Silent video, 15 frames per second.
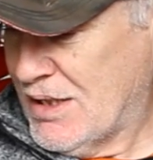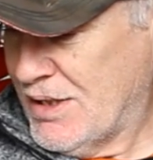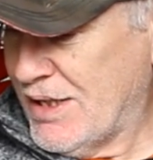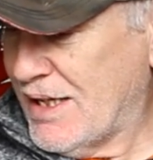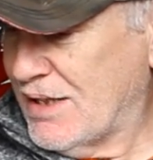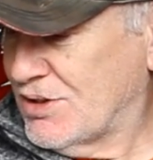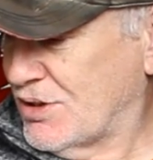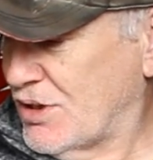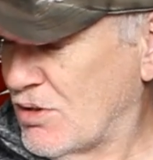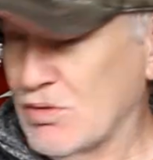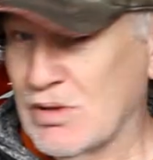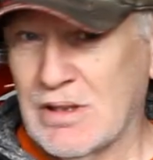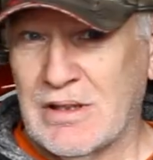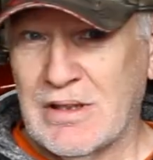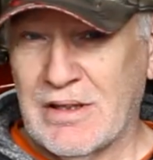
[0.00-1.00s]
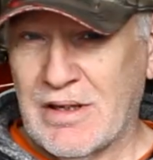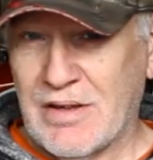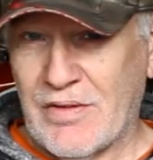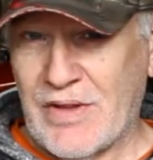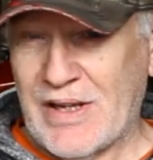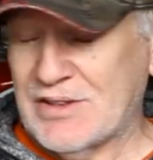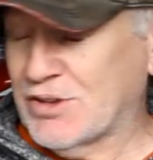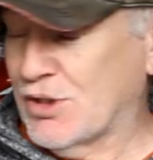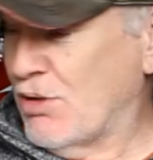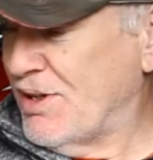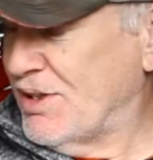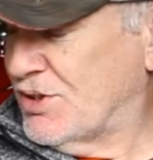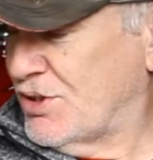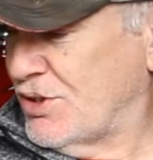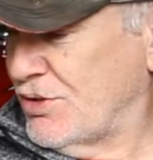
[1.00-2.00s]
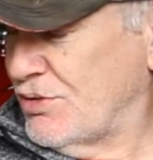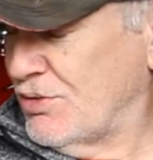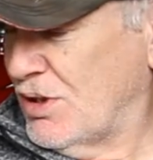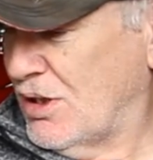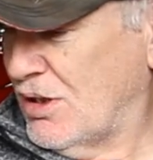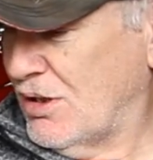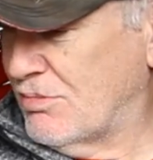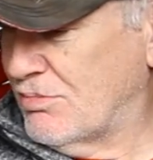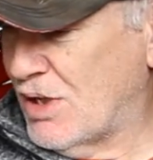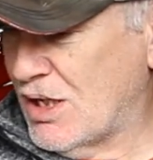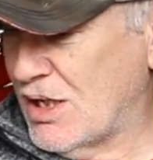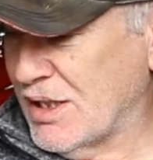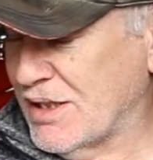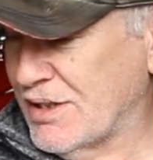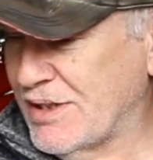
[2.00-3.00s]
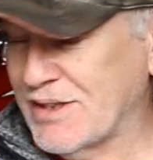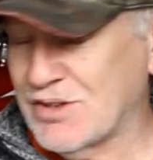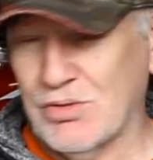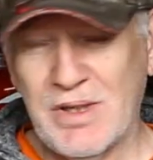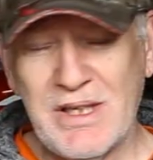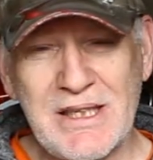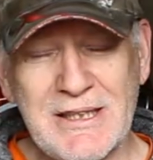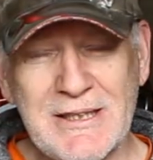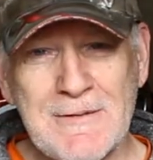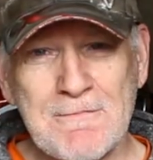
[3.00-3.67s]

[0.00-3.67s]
Yeah, so that's going to Mark next week.